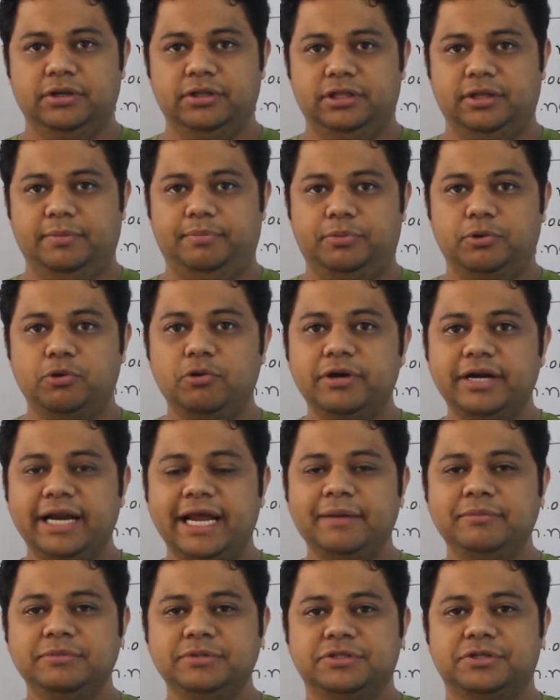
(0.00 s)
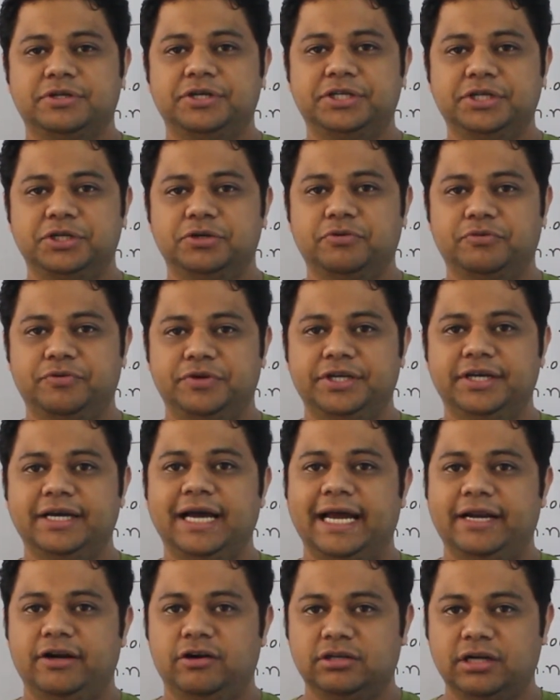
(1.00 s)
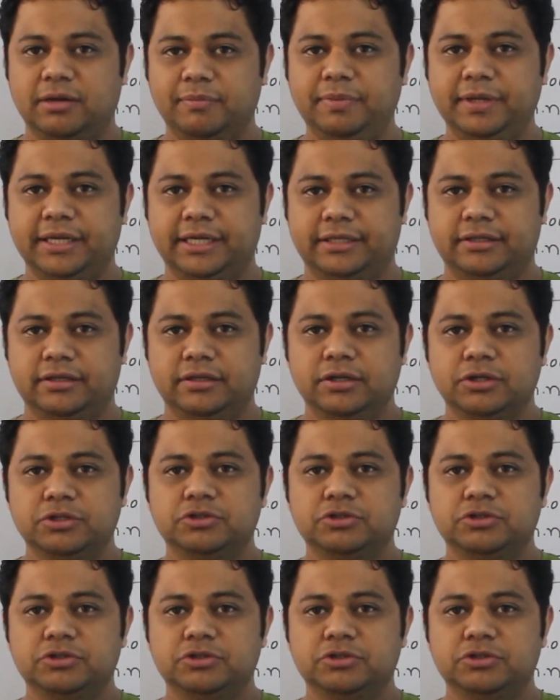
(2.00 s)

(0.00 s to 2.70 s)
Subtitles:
The programs written over here are not complete.